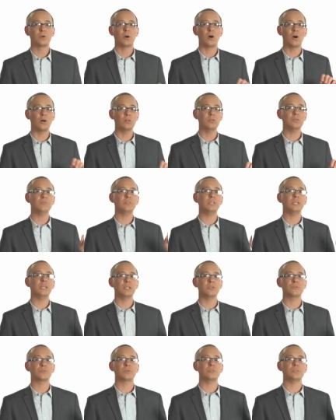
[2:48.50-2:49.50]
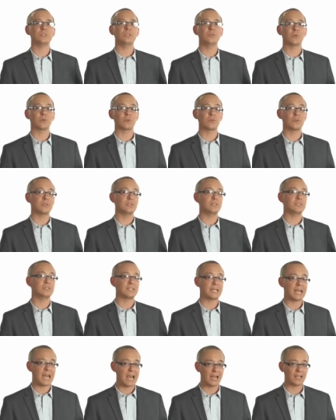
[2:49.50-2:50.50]
all of the interest you earn is
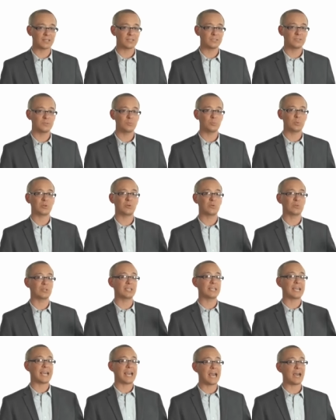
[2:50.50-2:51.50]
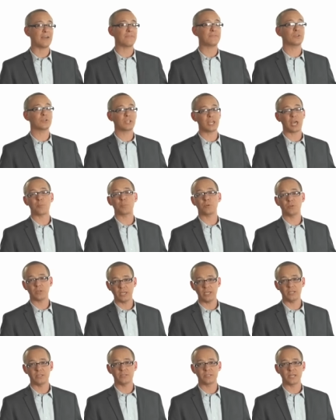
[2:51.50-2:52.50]
taxed, but only half your capital
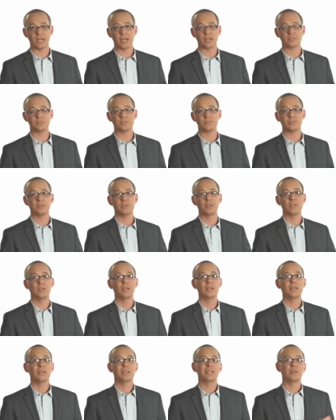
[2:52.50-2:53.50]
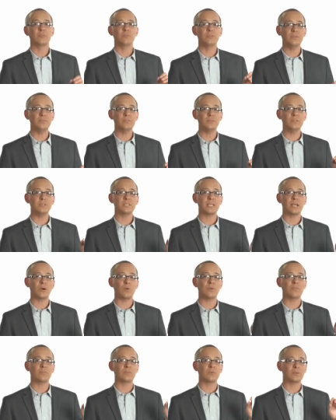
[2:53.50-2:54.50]
gain is taxed. Now, dividends,
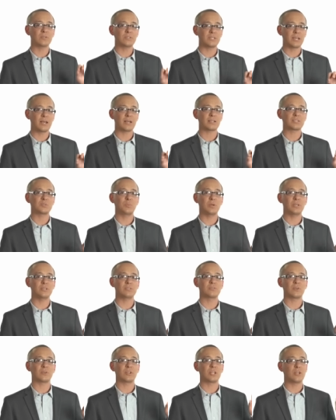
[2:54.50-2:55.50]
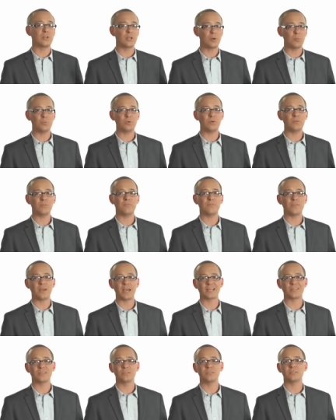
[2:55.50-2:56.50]
however, are taxed based on a number of
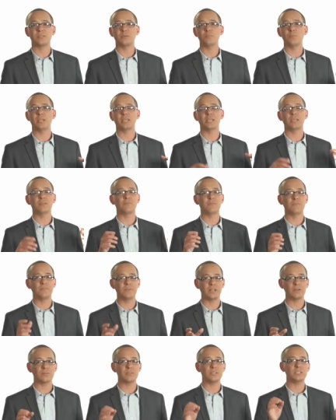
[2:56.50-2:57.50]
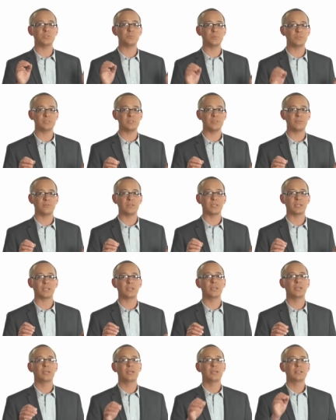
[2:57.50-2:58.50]
factors that make it very
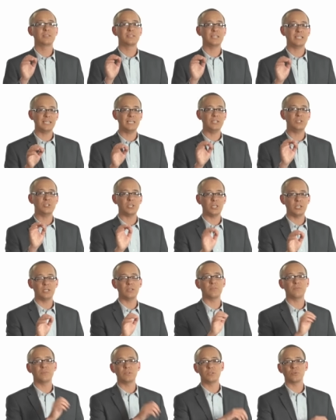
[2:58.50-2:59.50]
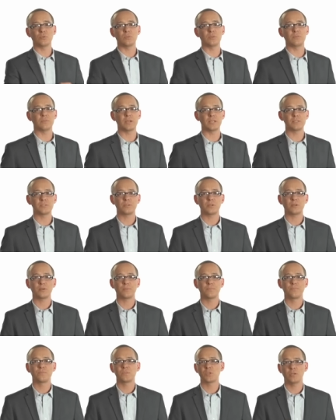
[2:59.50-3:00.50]
specific to each individual investor.
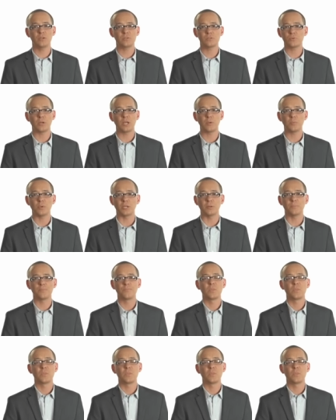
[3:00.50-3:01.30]
So here's what I mean.